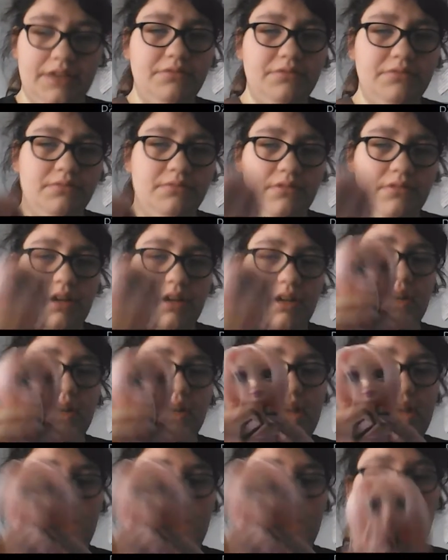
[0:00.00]
I don't.
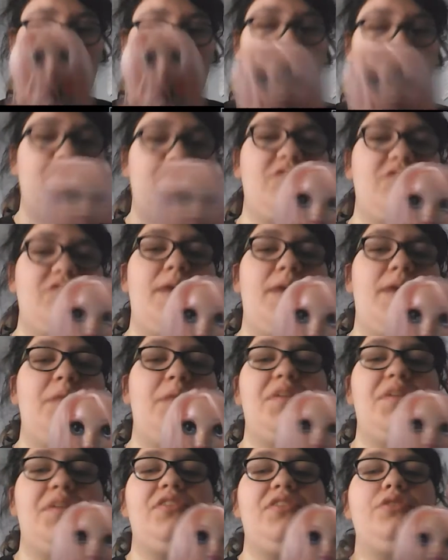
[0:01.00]
I changed
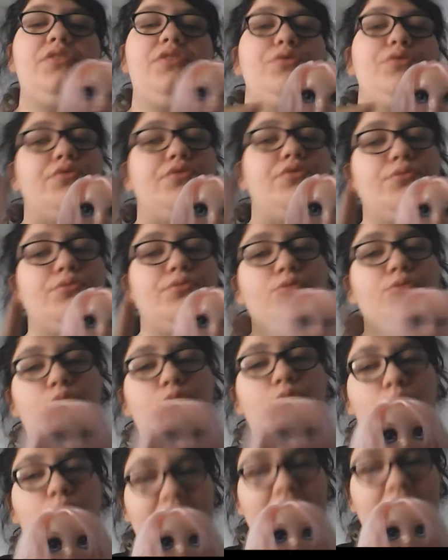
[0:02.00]
Poppy's clothes
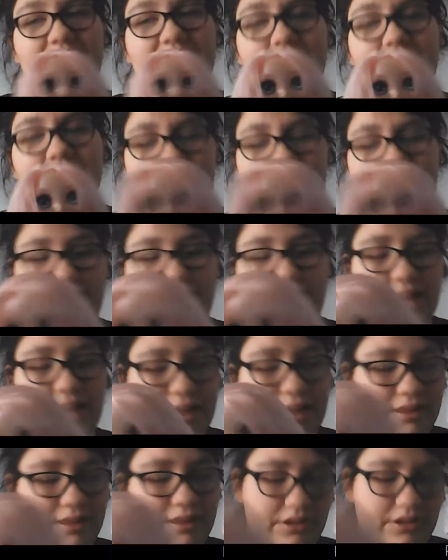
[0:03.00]
once
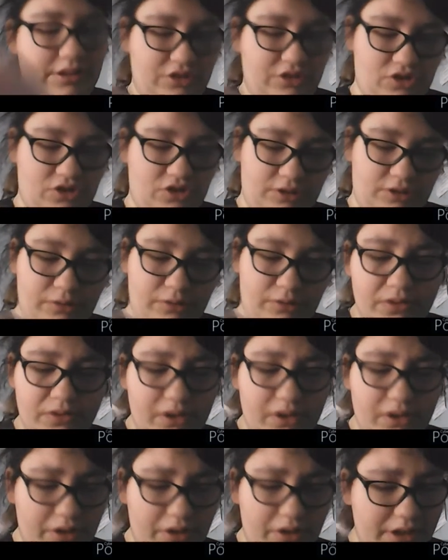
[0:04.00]
and the shoes
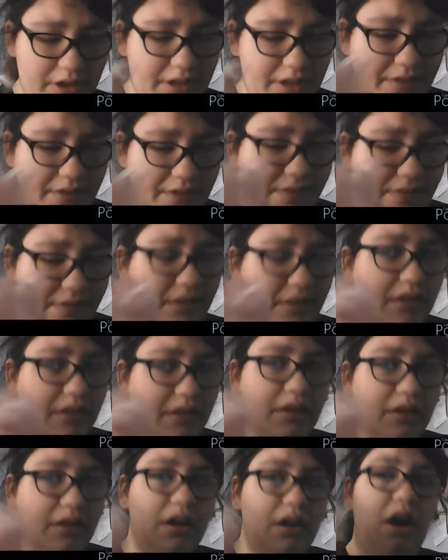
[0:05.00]
on these
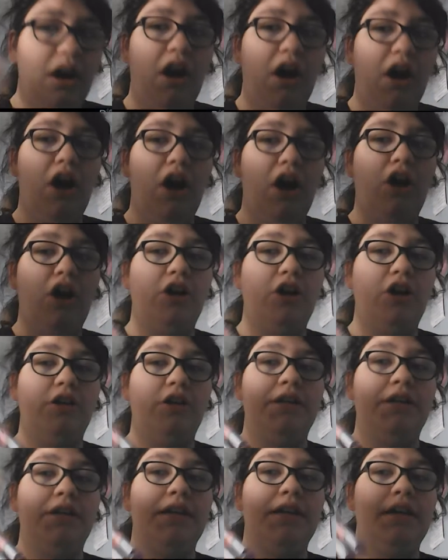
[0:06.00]

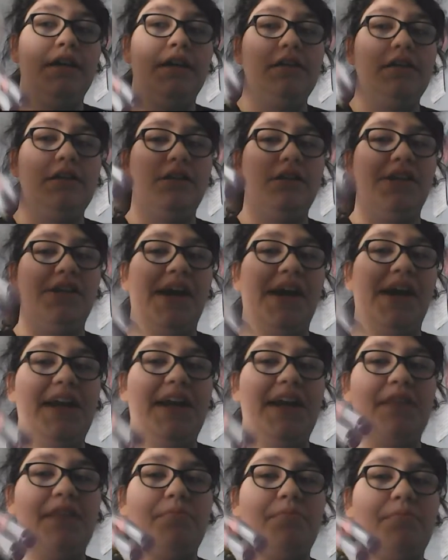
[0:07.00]
are
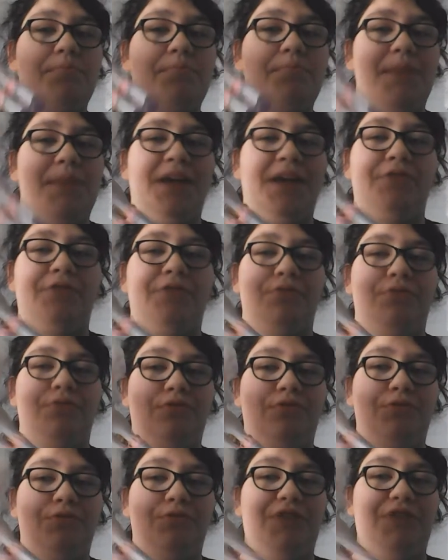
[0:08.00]
nightmares
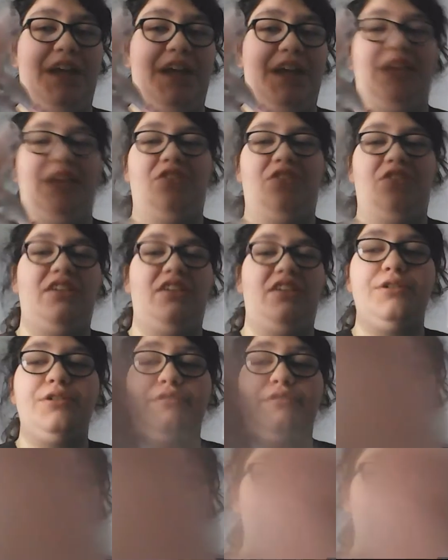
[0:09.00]
to change. I've
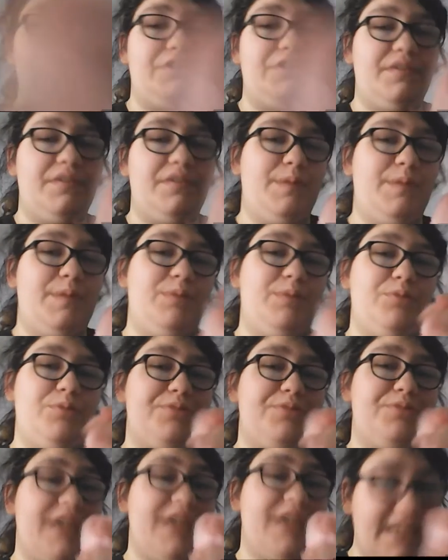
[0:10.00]
heard stories of people
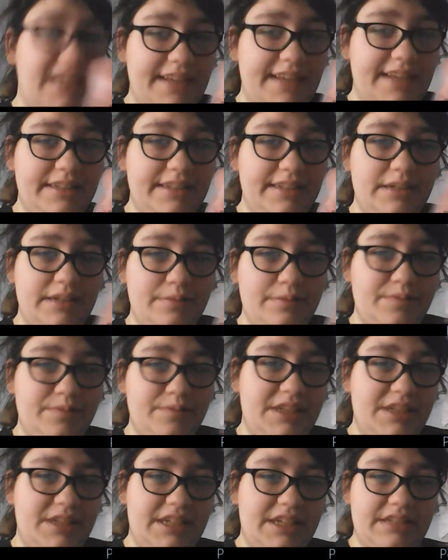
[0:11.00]
breaking
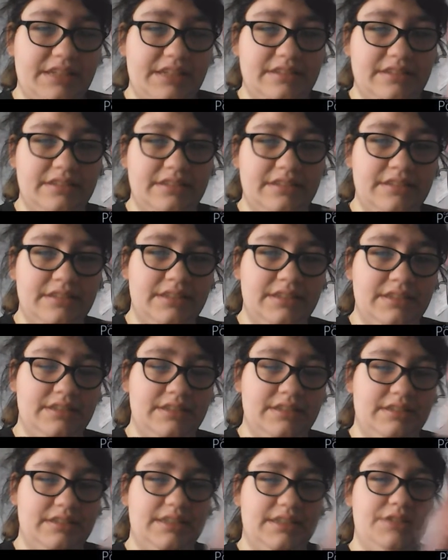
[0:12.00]
them, and
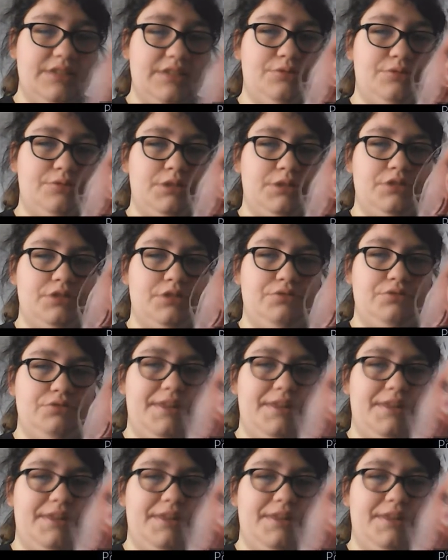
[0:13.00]
uh, I don't want to do